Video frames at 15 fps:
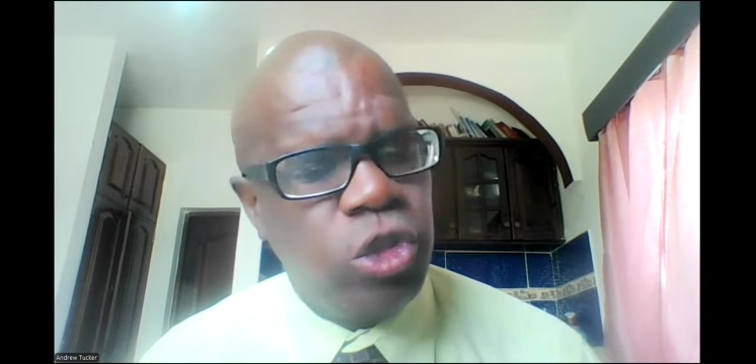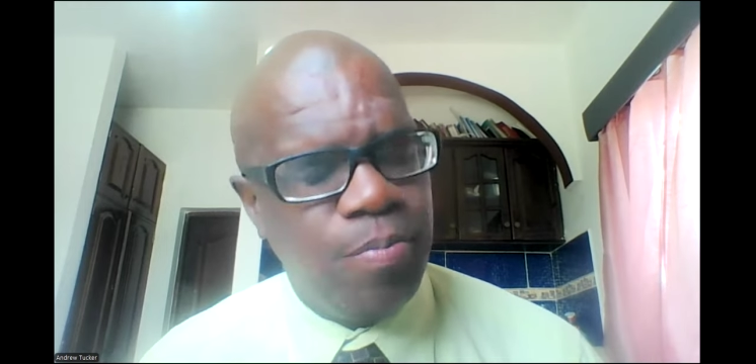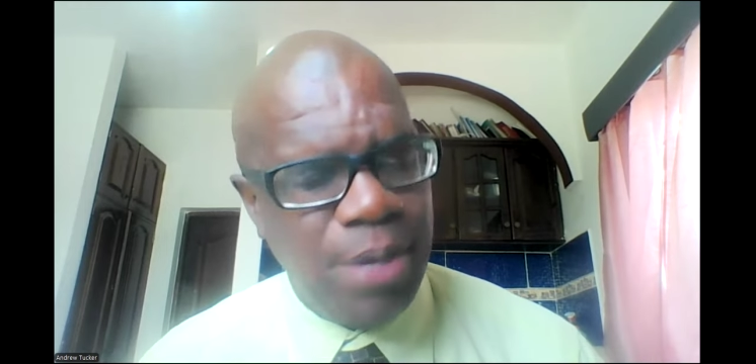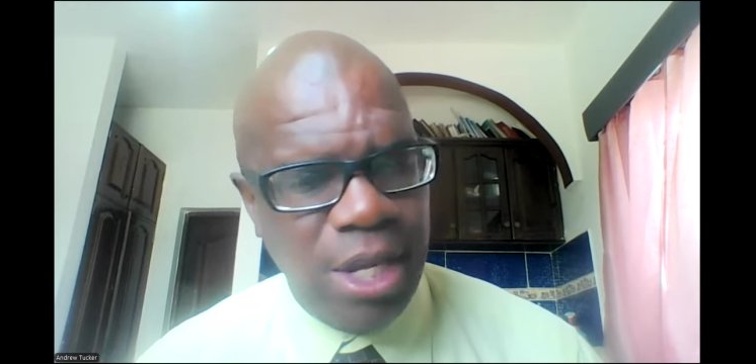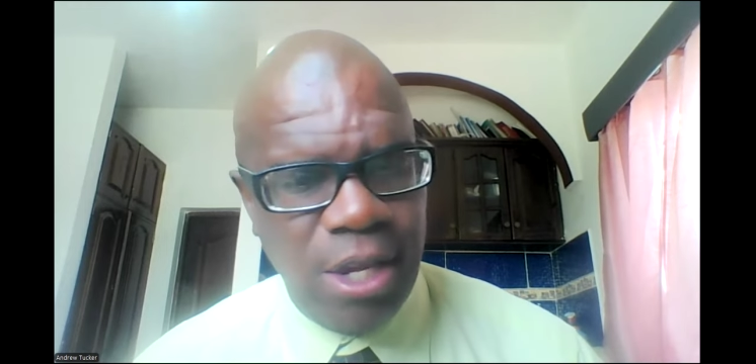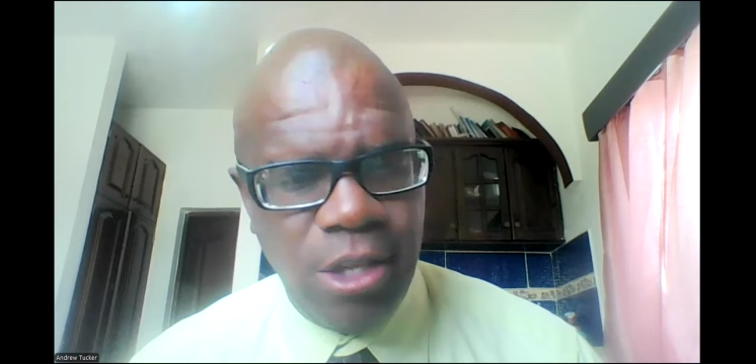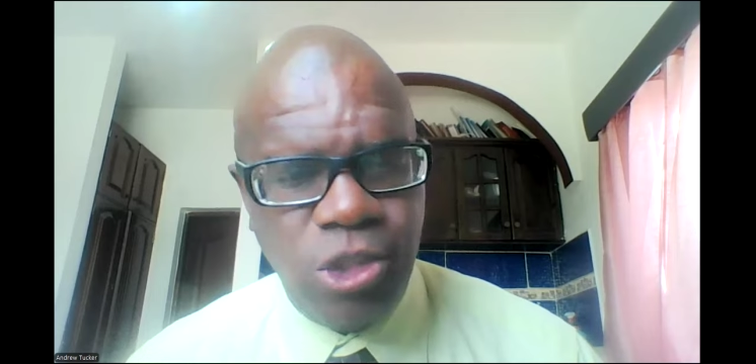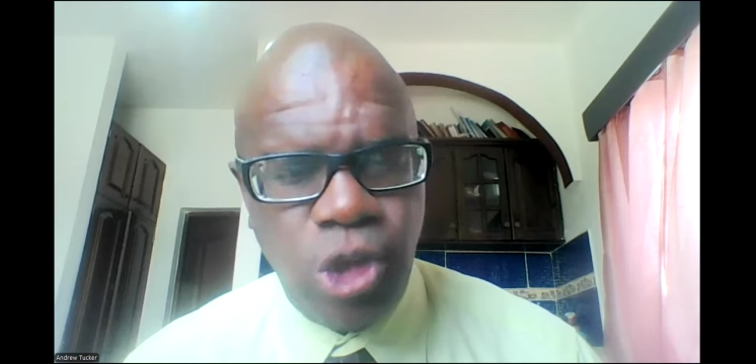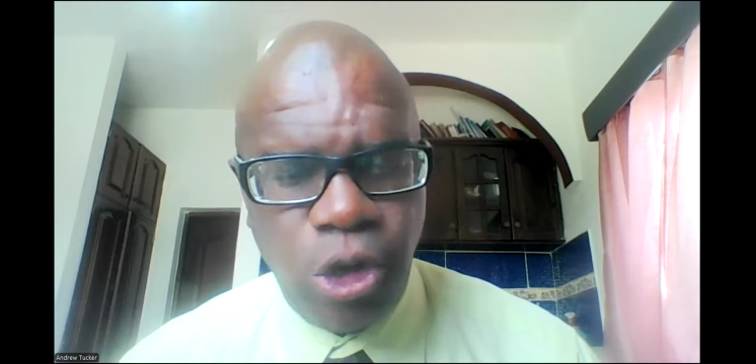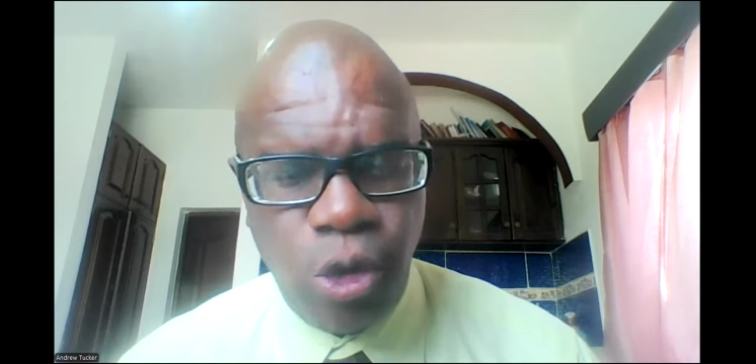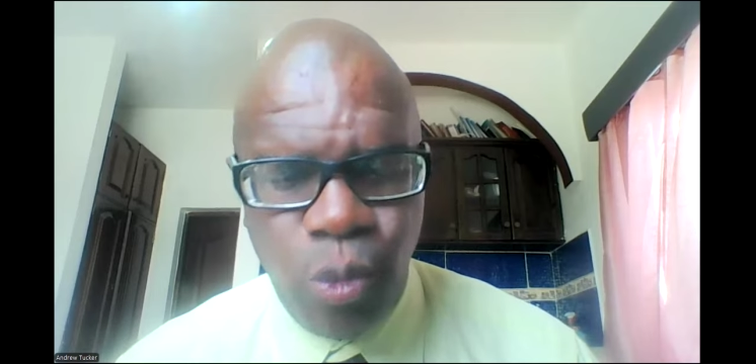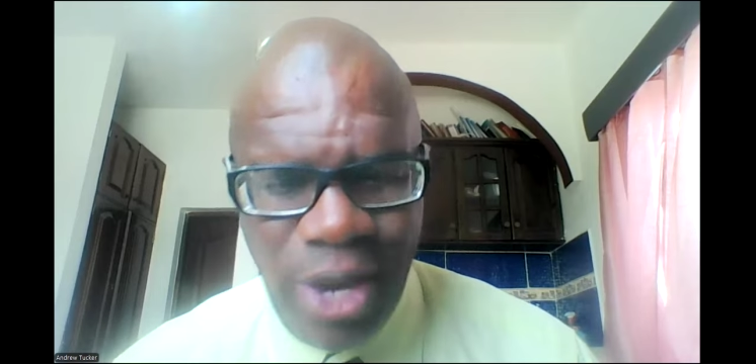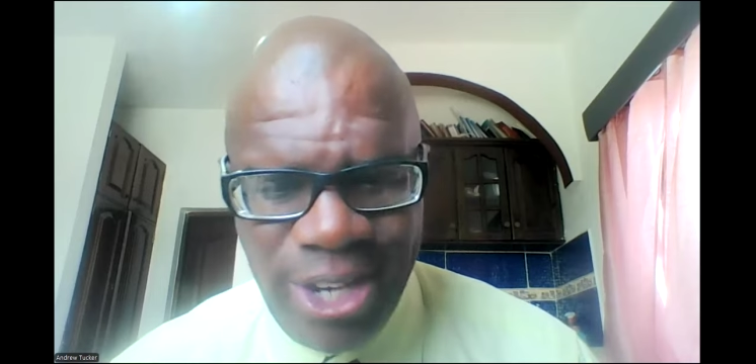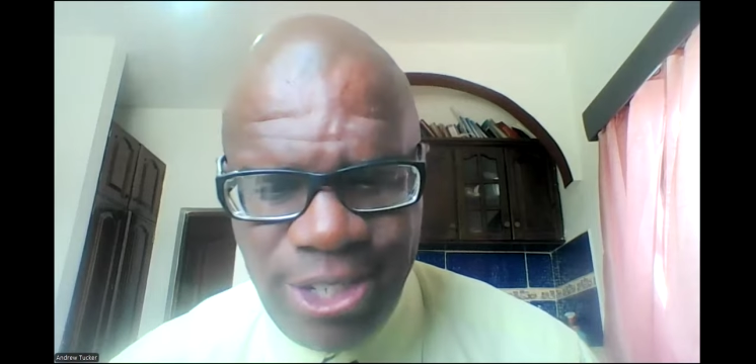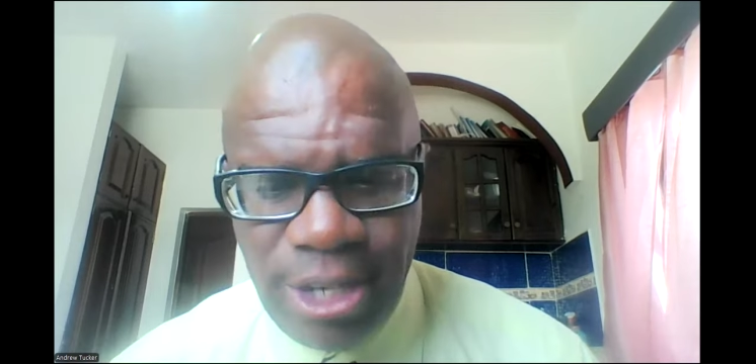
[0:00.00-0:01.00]
to be
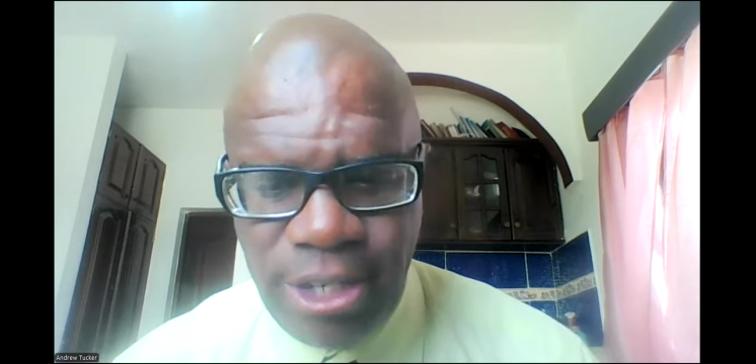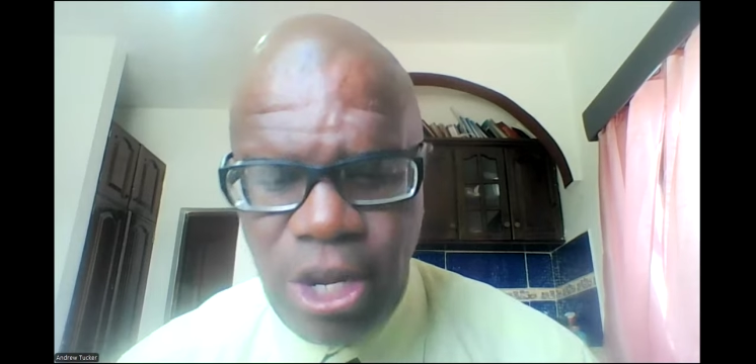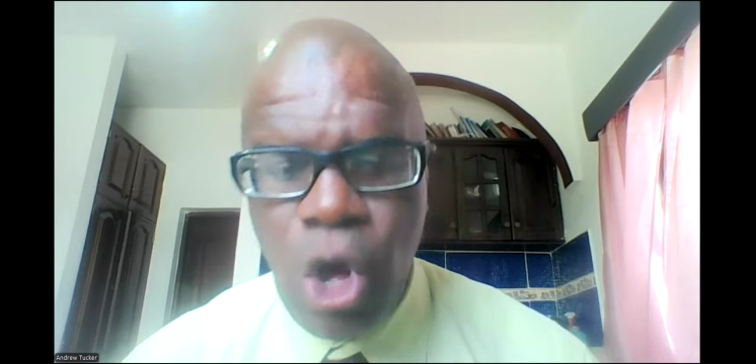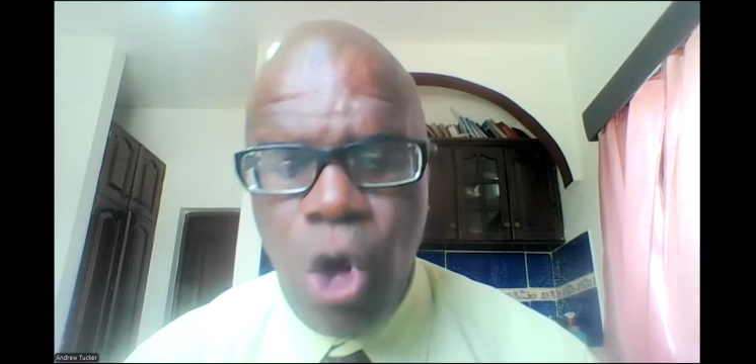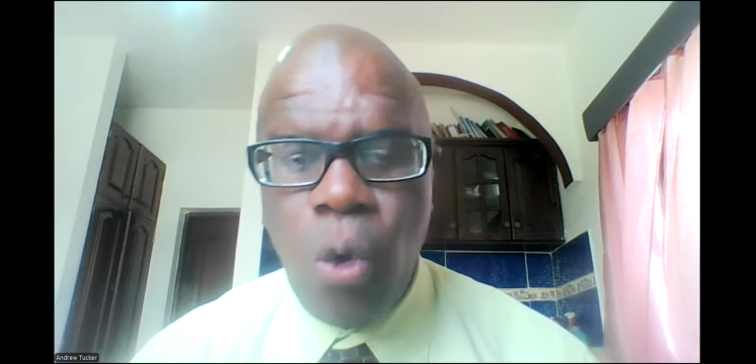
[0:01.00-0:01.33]
tolerated.